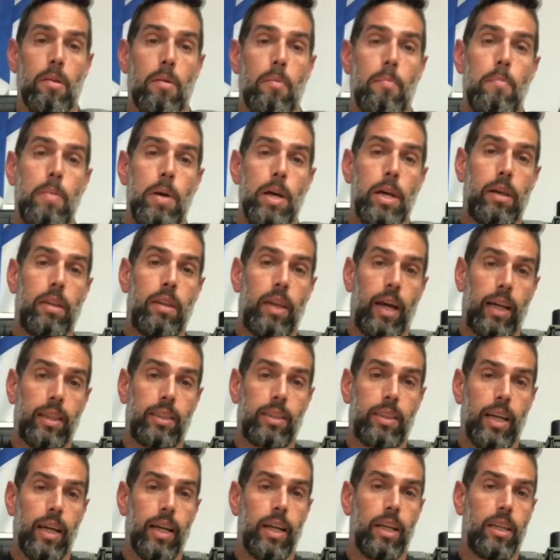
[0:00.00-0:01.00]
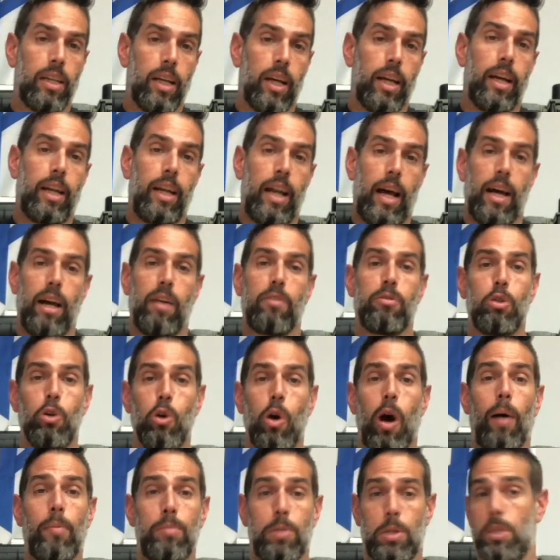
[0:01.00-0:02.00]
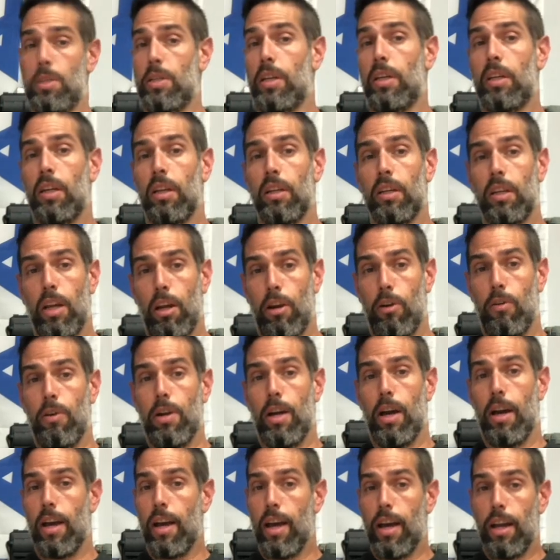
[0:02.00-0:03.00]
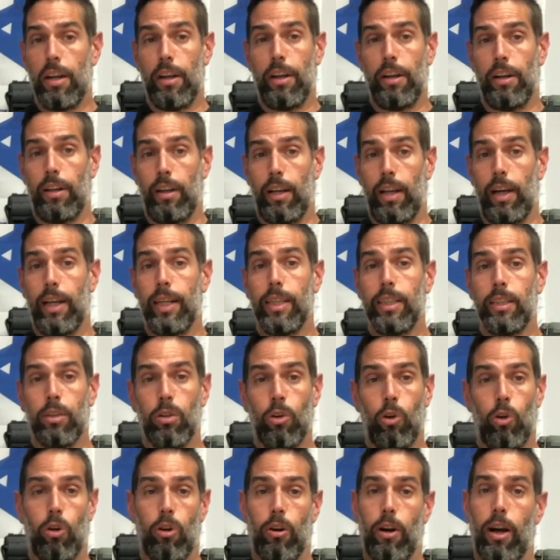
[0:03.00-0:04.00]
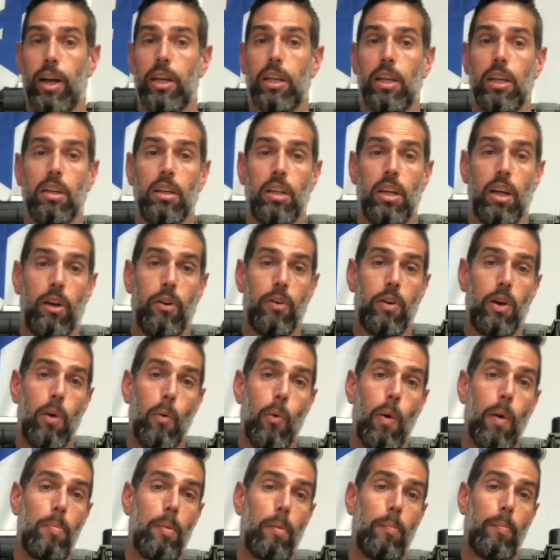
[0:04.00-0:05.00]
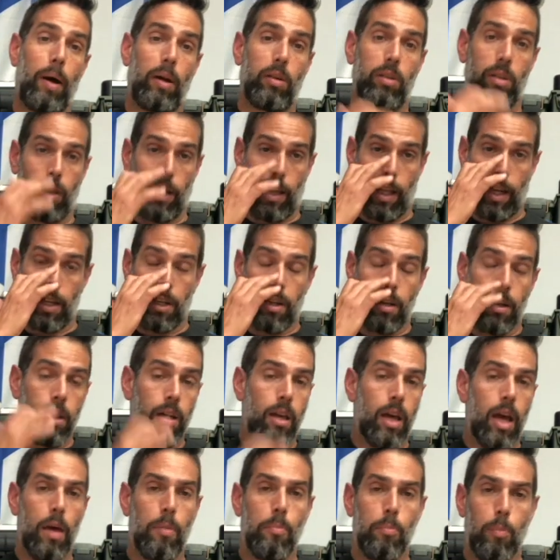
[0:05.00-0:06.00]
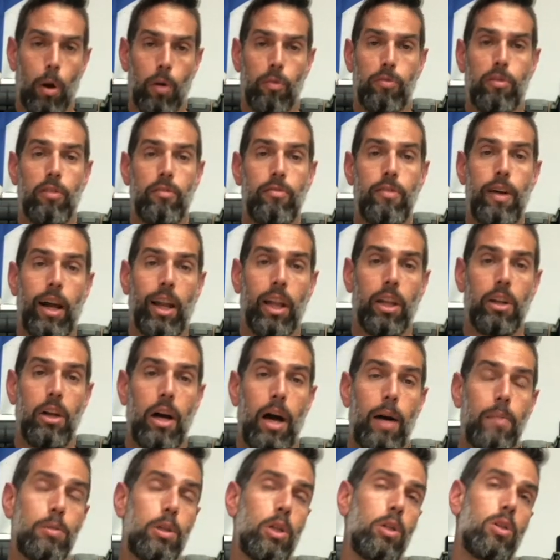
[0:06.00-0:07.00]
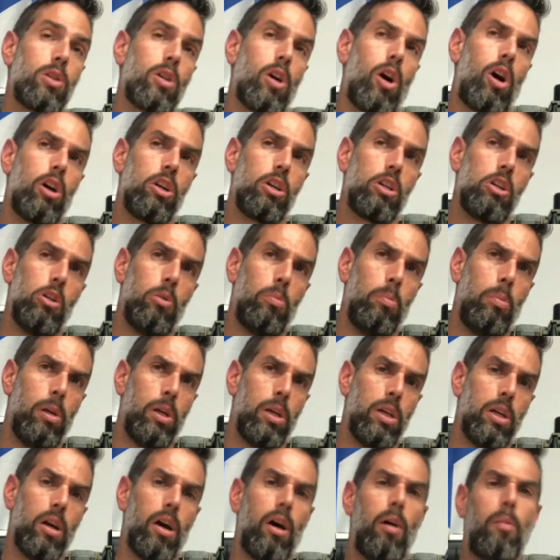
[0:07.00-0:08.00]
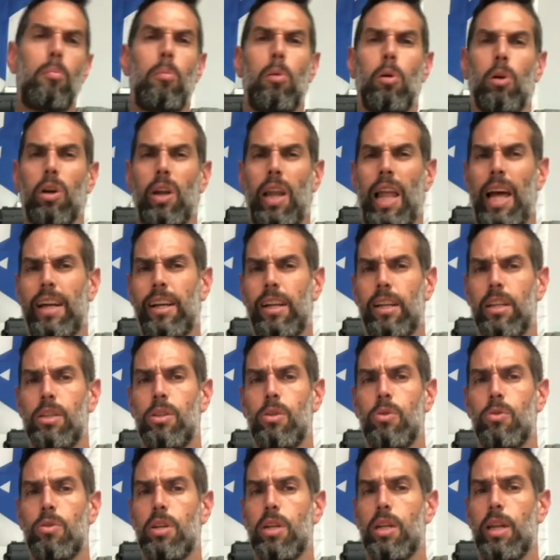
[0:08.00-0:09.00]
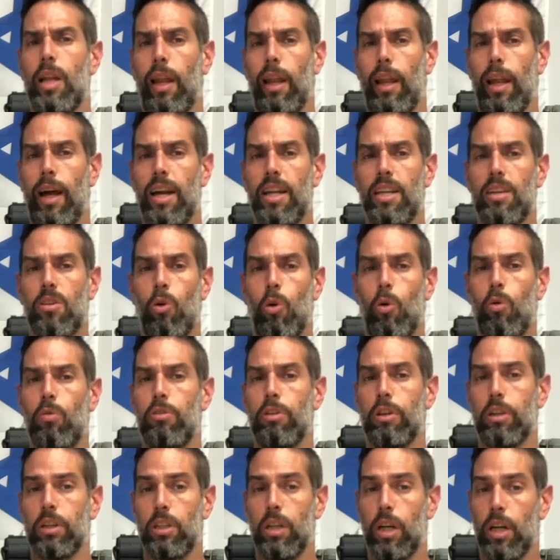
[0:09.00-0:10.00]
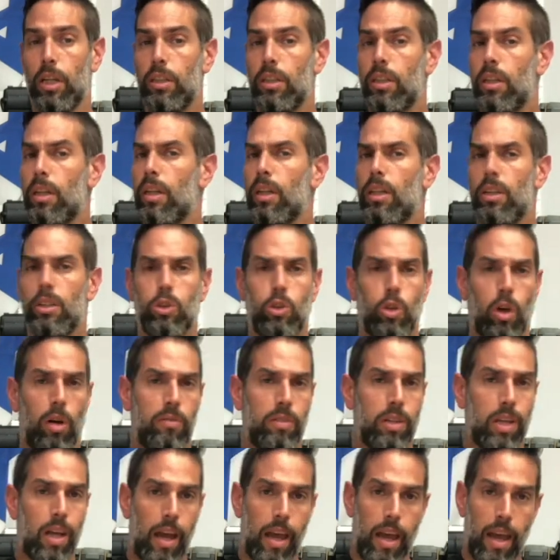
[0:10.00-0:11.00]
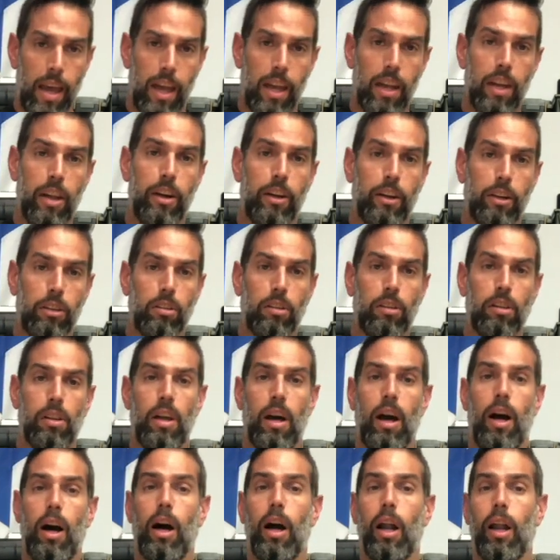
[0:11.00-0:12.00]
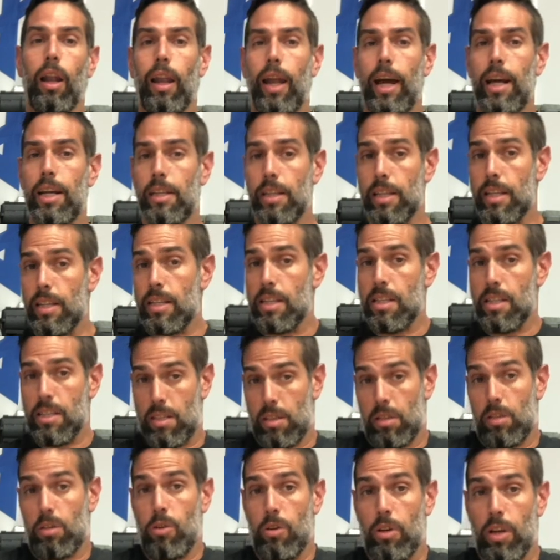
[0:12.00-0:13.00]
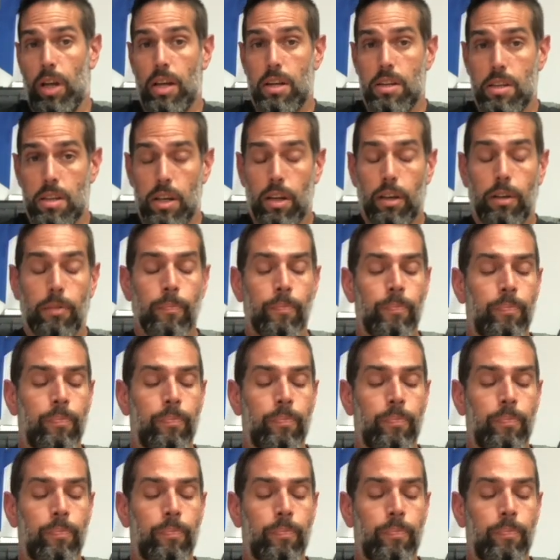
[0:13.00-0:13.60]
Being that said, then I have two options. I can carry a handheld light or I can carry a weapon mounted light, and both are valid options. Arguably I'm more likely to need a light over a gun, so having a handheld light is a good idea.